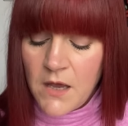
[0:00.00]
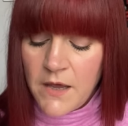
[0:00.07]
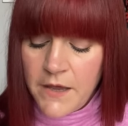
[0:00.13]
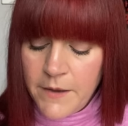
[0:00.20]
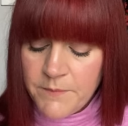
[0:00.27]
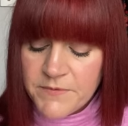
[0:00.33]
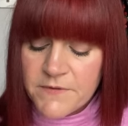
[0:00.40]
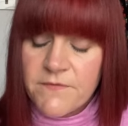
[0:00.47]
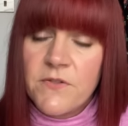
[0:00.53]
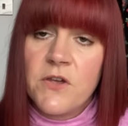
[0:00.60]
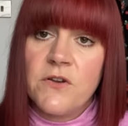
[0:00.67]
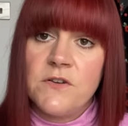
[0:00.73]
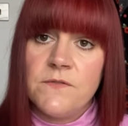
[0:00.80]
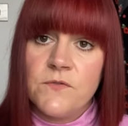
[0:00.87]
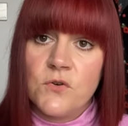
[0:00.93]
hips of
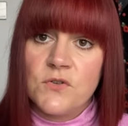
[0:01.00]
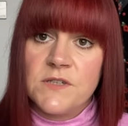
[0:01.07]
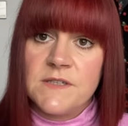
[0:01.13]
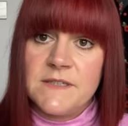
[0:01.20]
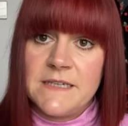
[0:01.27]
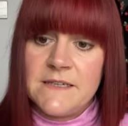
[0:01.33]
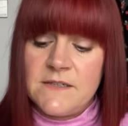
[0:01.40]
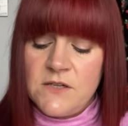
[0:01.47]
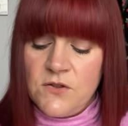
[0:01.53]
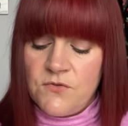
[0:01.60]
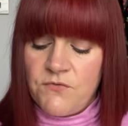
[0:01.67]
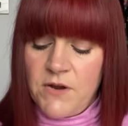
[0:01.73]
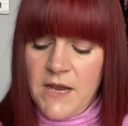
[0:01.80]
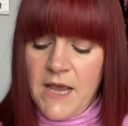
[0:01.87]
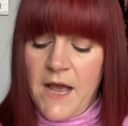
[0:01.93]
34 to
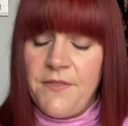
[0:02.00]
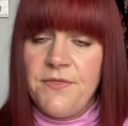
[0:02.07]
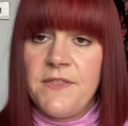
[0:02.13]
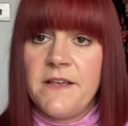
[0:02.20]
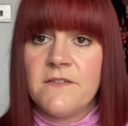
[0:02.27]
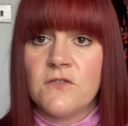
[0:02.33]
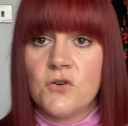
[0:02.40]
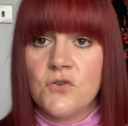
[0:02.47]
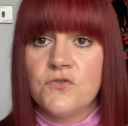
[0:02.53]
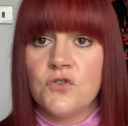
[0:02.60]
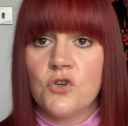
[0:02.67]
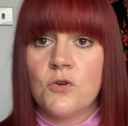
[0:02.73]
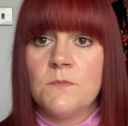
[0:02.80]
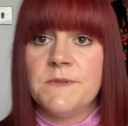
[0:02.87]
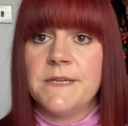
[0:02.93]
63, and this also
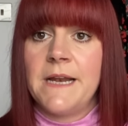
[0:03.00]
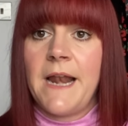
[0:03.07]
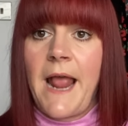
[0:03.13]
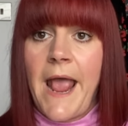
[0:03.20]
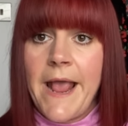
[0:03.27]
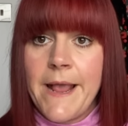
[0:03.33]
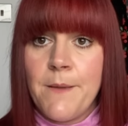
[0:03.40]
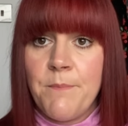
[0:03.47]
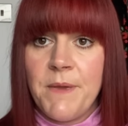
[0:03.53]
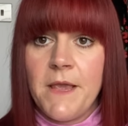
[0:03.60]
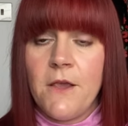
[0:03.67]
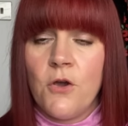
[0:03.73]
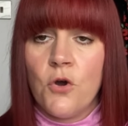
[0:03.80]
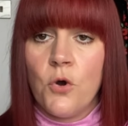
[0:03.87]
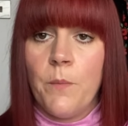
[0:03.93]
comes in an
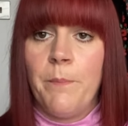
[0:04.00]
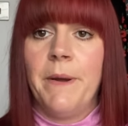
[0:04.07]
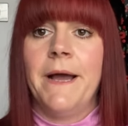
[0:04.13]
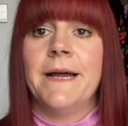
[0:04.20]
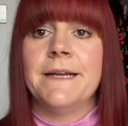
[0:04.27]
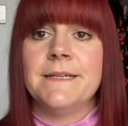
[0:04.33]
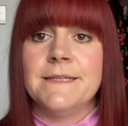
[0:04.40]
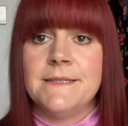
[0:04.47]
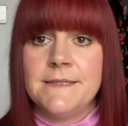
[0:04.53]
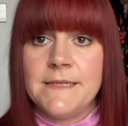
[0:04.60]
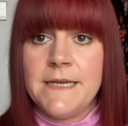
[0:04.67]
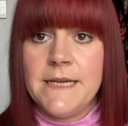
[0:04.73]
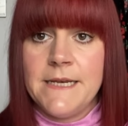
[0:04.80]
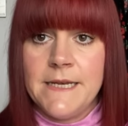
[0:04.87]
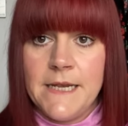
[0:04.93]
AB cup and a
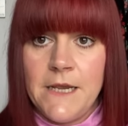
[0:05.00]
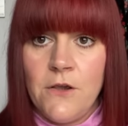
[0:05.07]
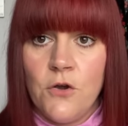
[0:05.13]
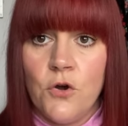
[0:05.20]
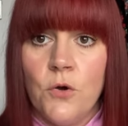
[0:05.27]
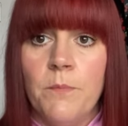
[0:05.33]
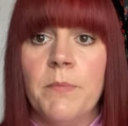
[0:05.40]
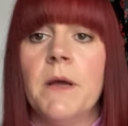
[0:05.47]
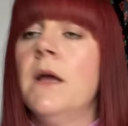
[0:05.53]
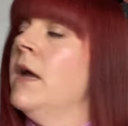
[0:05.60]
CD cup.